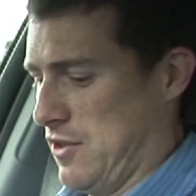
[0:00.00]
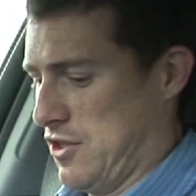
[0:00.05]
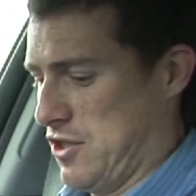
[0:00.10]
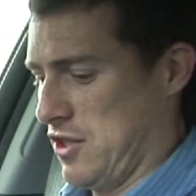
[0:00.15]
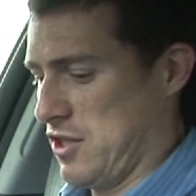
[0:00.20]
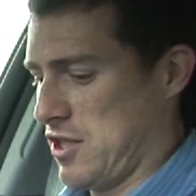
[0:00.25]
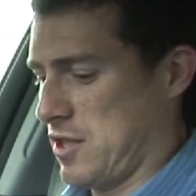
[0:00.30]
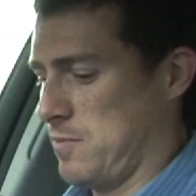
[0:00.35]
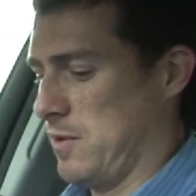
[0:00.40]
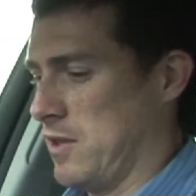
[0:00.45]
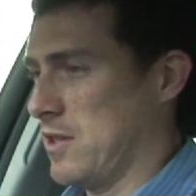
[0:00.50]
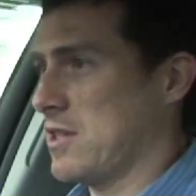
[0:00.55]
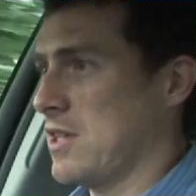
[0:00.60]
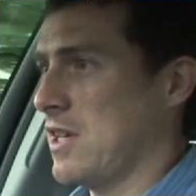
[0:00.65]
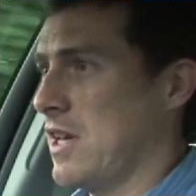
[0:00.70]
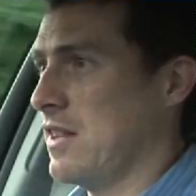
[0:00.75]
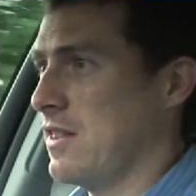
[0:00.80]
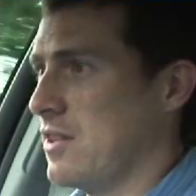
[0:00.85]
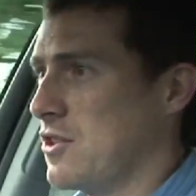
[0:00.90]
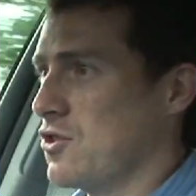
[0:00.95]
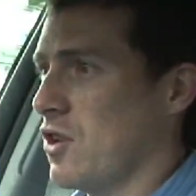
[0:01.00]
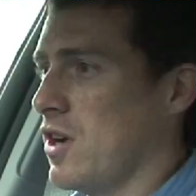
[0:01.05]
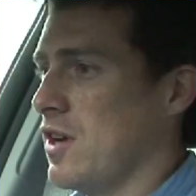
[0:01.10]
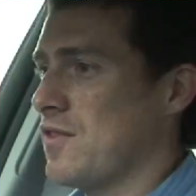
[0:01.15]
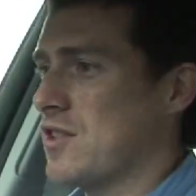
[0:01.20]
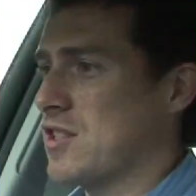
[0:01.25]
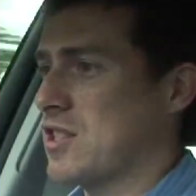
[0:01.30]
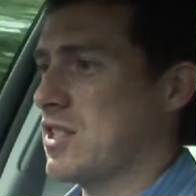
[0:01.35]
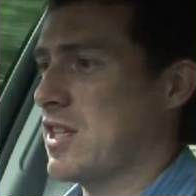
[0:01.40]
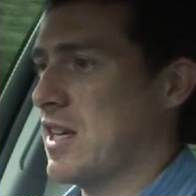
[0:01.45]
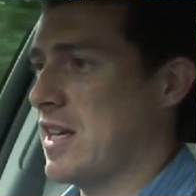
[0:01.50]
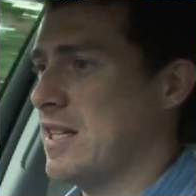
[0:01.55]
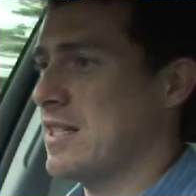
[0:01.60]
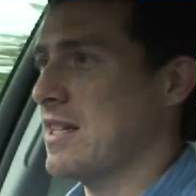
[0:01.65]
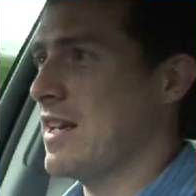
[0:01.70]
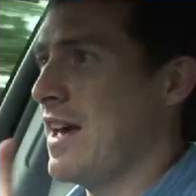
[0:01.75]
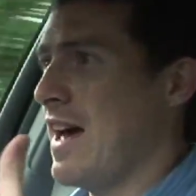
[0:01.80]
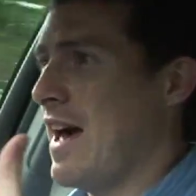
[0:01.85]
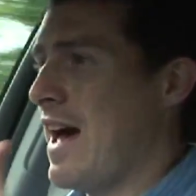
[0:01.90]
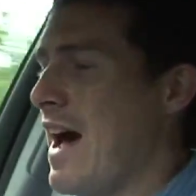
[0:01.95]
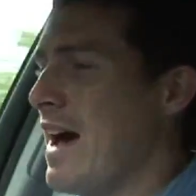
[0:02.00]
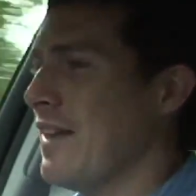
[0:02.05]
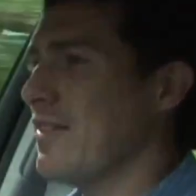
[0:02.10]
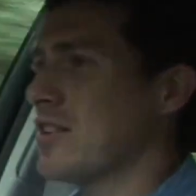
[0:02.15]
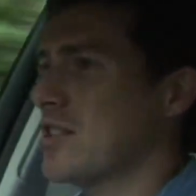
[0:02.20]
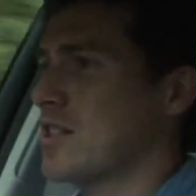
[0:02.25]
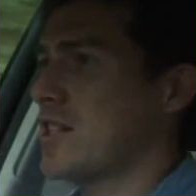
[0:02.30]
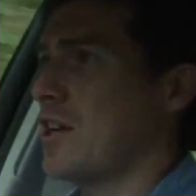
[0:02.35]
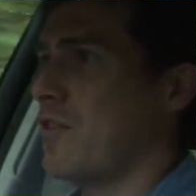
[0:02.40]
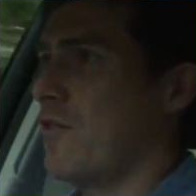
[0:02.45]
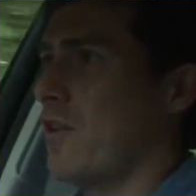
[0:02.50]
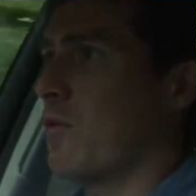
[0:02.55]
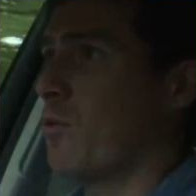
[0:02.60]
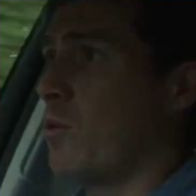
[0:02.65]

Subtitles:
adjustment in the driver's seat and the steering